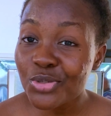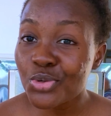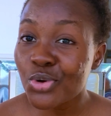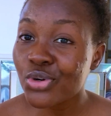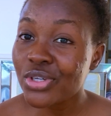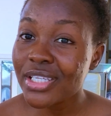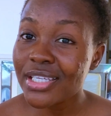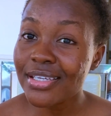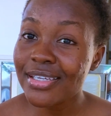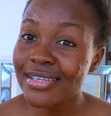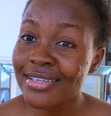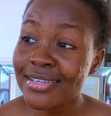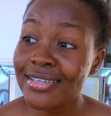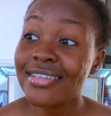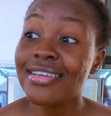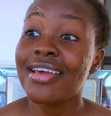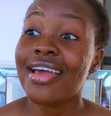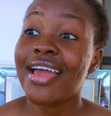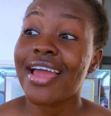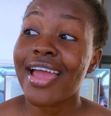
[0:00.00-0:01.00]
to the
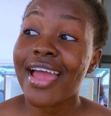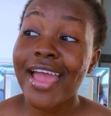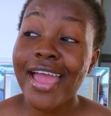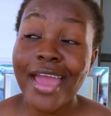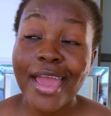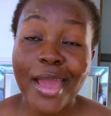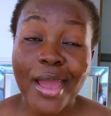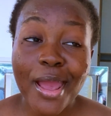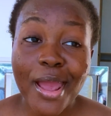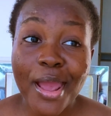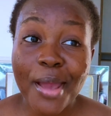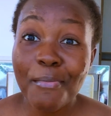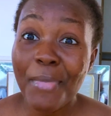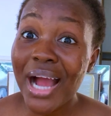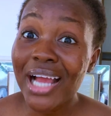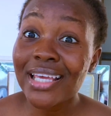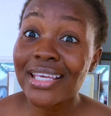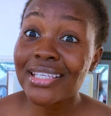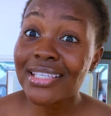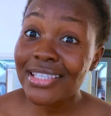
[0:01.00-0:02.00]

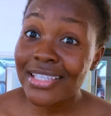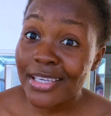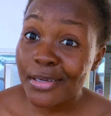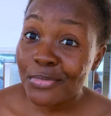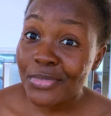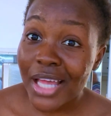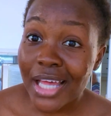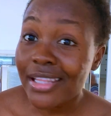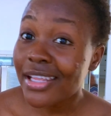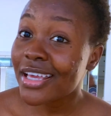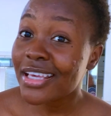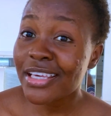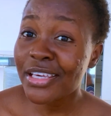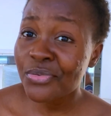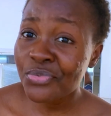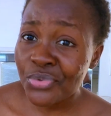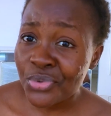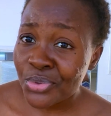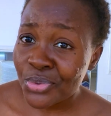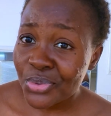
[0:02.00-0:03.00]
marking scheme that they
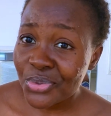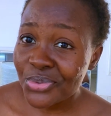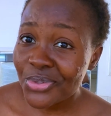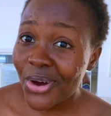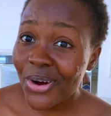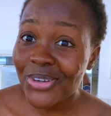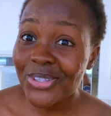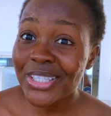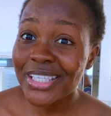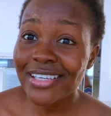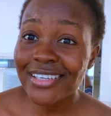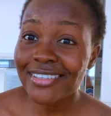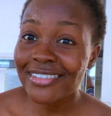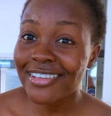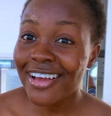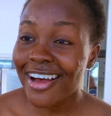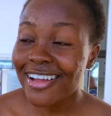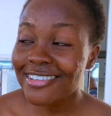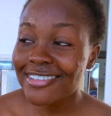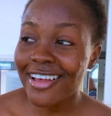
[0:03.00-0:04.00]
give you. Don't think
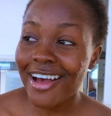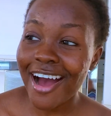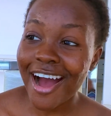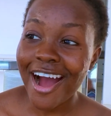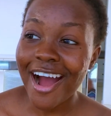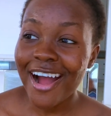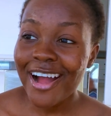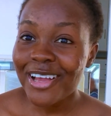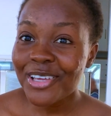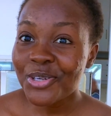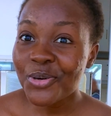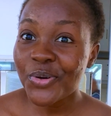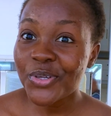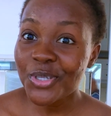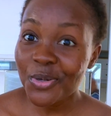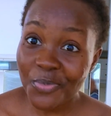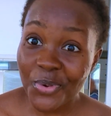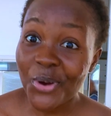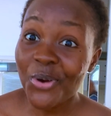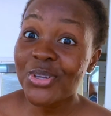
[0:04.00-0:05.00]
that you will
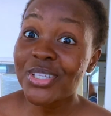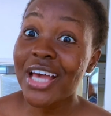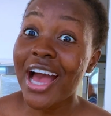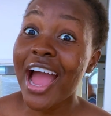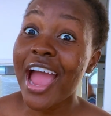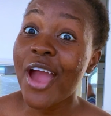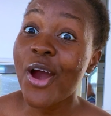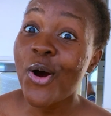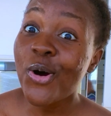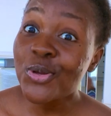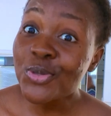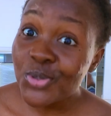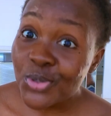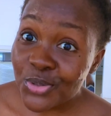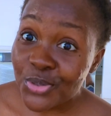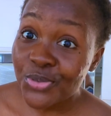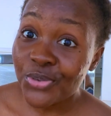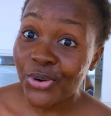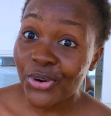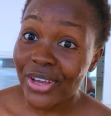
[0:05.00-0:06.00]
just, because I hustled
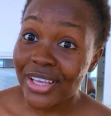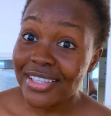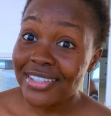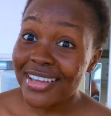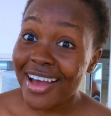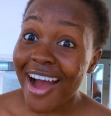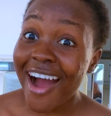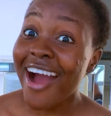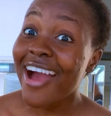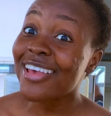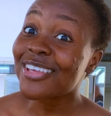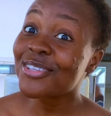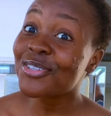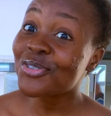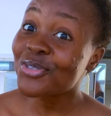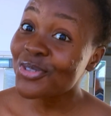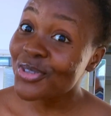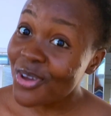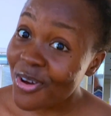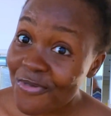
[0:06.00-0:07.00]
for it, I
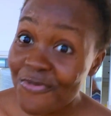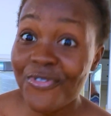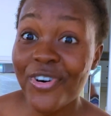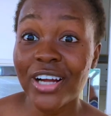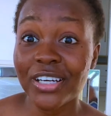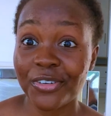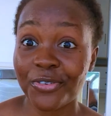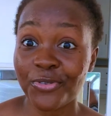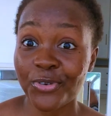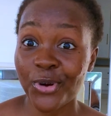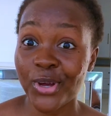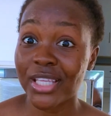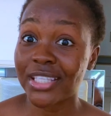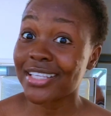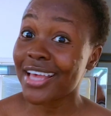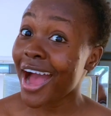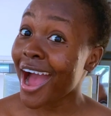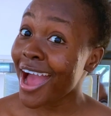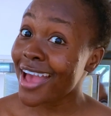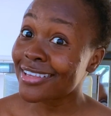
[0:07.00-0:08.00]
suffered for it,
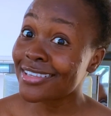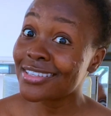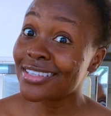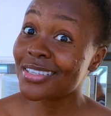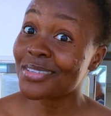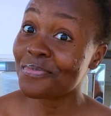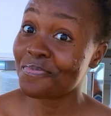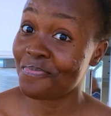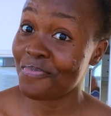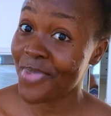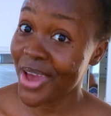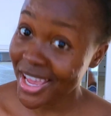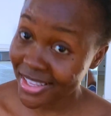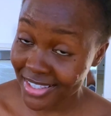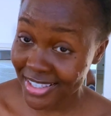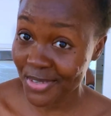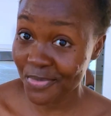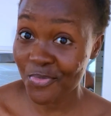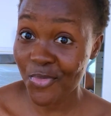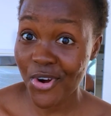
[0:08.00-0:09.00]
I
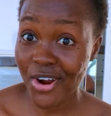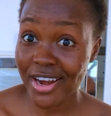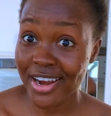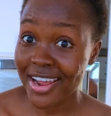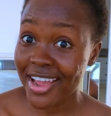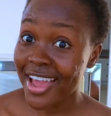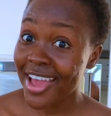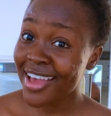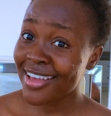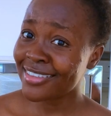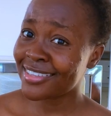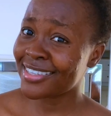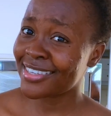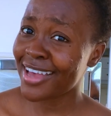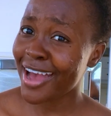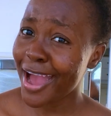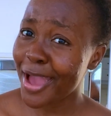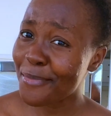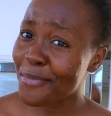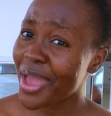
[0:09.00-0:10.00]
spent money,
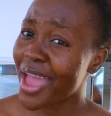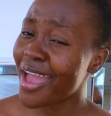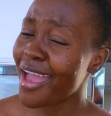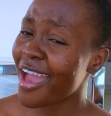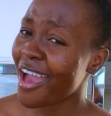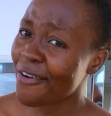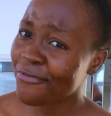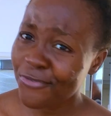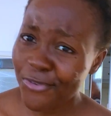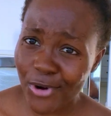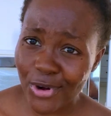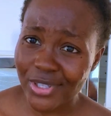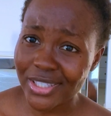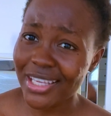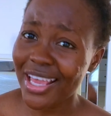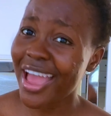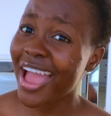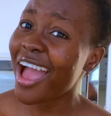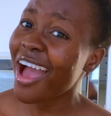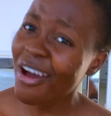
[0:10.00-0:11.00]
time, effort,
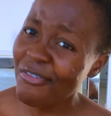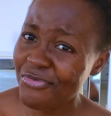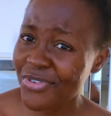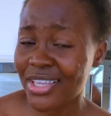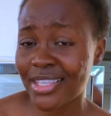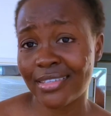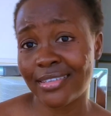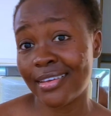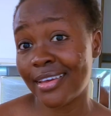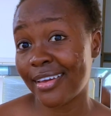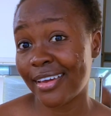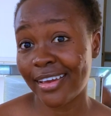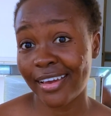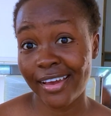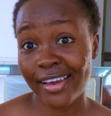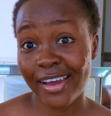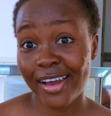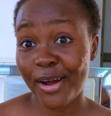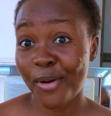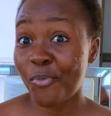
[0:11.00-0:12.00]
everything.
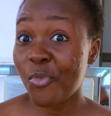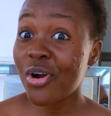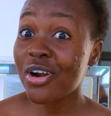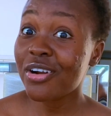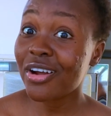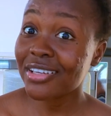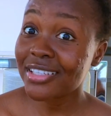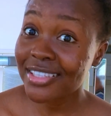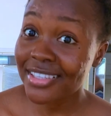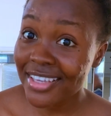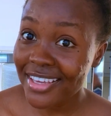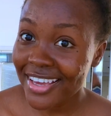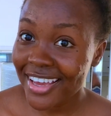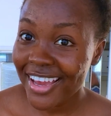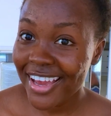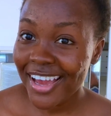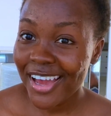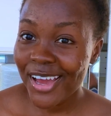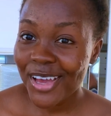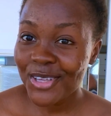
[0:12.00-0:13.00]
Monosi.
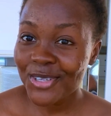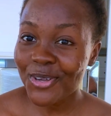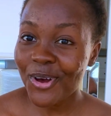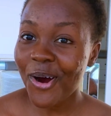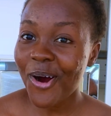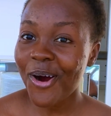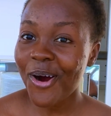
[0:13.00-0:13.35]
So